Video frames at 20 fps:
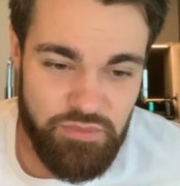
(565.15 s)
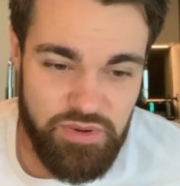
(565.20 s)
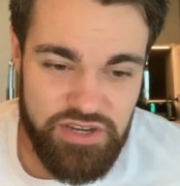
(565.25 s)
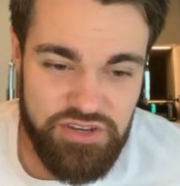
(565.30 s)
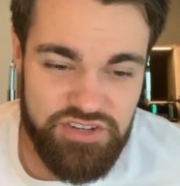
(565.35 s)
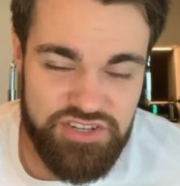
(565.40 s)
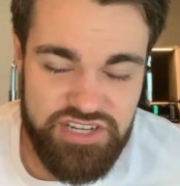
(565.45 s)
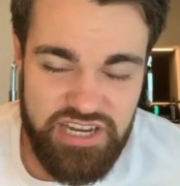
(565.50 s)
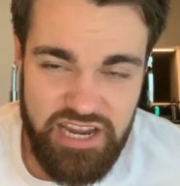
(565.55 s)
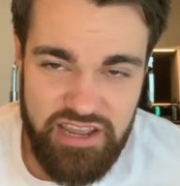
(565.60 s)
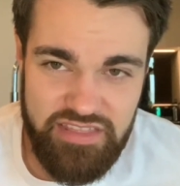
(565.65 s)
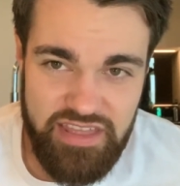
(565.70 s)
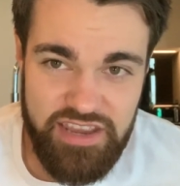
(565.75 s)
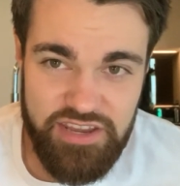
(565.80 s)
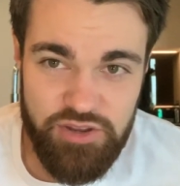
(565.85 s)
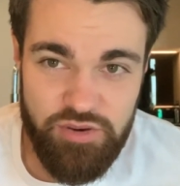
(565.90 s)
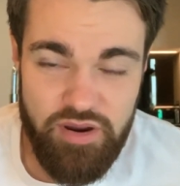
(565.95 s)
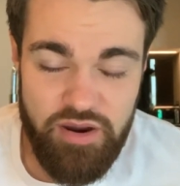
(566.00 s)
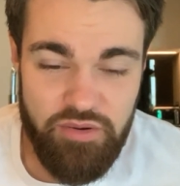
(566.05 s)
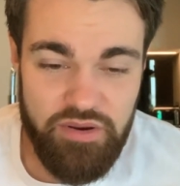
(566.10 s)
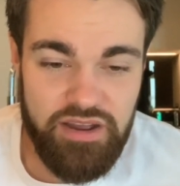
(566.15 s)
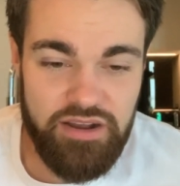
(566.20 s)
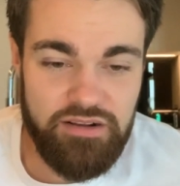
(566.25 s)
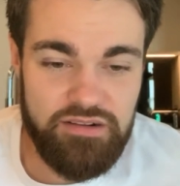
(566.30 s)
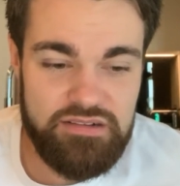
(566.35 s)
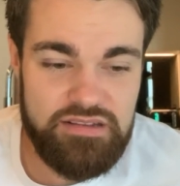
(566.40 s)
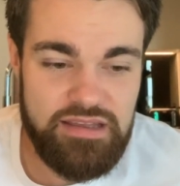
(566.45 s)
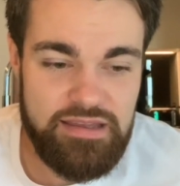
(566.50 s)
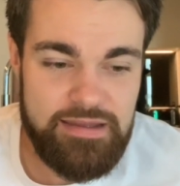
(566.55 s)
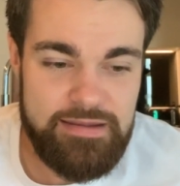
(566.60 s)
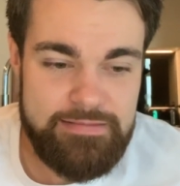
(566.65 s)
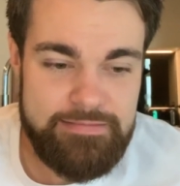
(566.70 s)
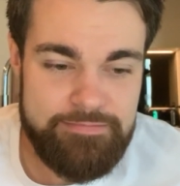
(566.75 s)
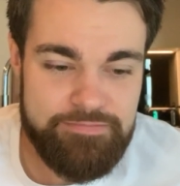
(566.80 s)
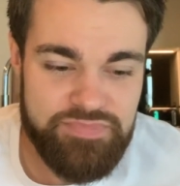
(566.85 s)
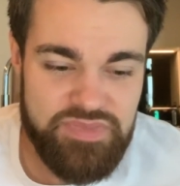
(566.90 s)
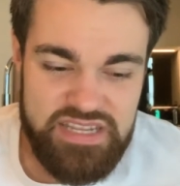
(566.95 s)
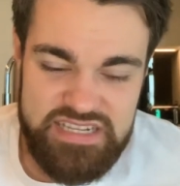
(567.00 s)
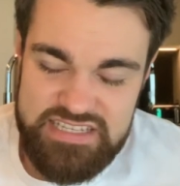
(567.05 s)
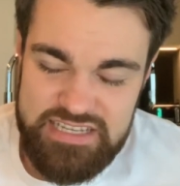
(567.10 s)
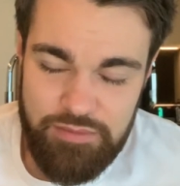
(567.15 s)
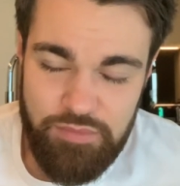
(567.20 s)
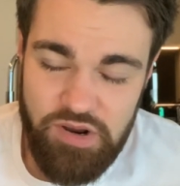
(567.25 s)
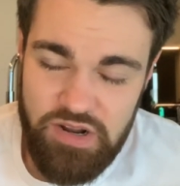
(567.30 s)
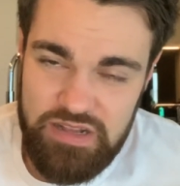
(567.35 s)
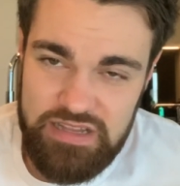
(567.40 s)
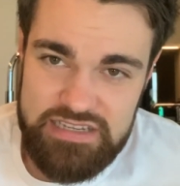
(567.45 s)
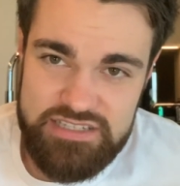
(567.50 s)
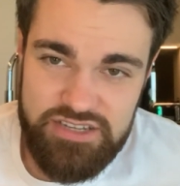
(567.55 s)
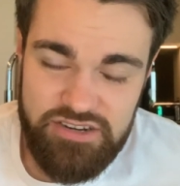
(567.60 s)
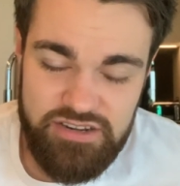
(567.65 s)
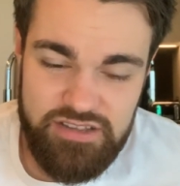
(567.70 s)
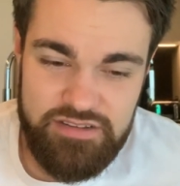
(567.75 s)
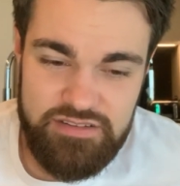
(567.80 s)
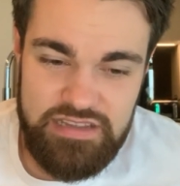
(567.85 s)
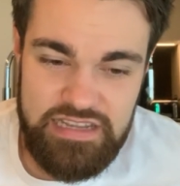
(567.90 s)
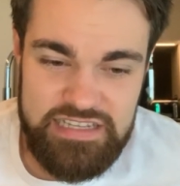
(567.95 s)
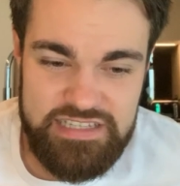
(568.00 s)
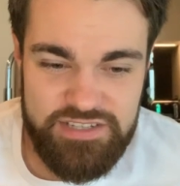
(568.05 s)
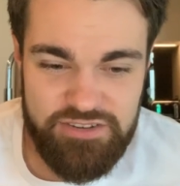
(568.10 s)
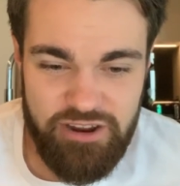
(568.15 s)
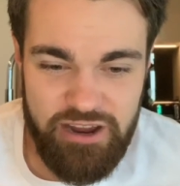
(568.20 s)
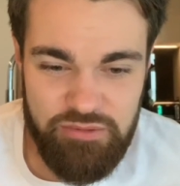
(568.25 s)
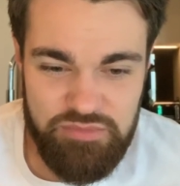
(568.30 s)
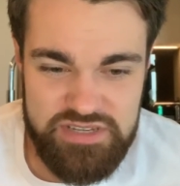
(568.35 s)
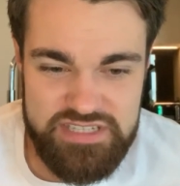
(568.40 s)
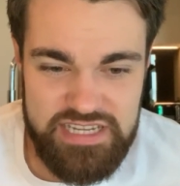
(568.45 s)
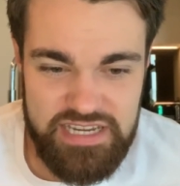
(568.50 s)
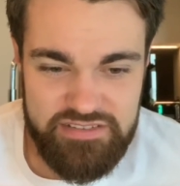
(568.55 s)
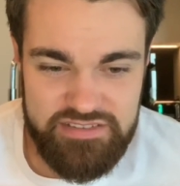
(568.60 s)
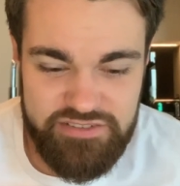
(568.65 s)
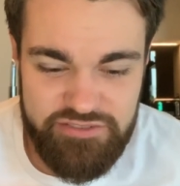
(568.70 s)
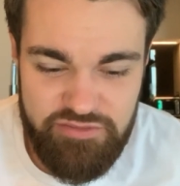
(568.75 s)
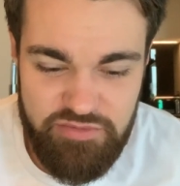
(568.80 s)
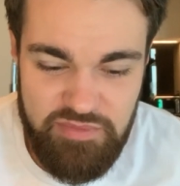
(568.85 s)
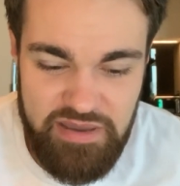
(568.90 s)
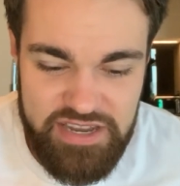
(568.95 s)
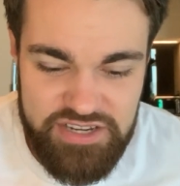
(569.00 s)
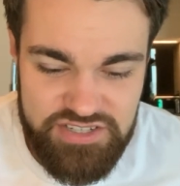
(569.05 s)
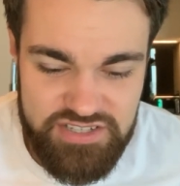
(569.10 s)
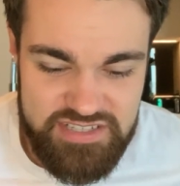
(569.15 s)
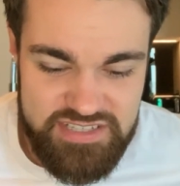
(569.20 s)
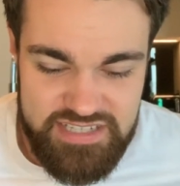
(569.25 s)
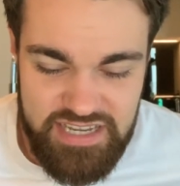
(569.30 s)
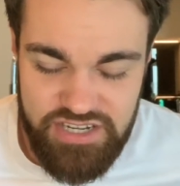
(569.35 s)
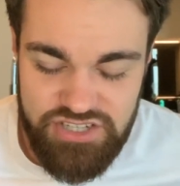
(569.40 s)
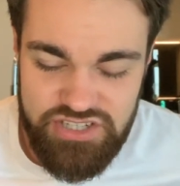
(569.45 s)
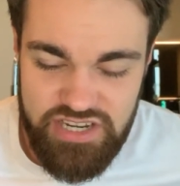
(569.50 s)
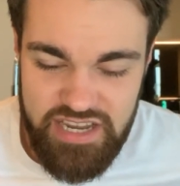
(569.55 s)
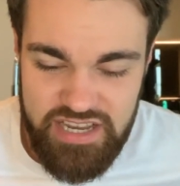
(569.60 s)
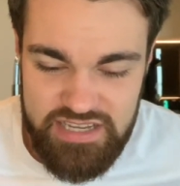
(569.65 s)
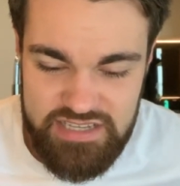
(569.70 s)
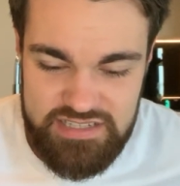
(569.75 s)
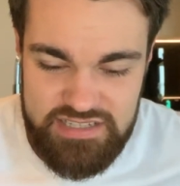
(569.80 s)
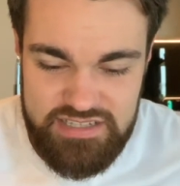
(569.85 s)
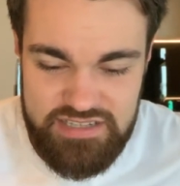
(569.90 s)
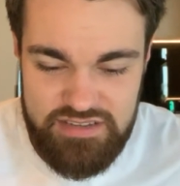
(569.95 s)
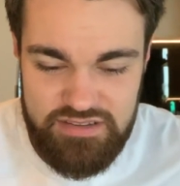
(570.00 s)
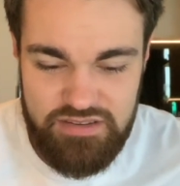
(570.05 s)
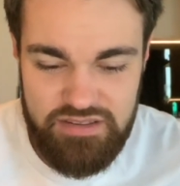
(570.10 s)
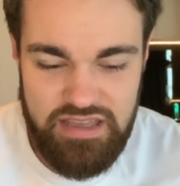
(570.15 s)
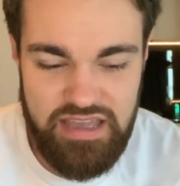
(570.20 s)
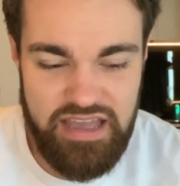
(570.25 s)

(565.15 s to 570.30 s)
When you share that URL and someone clicks on it, Instagram receives information such as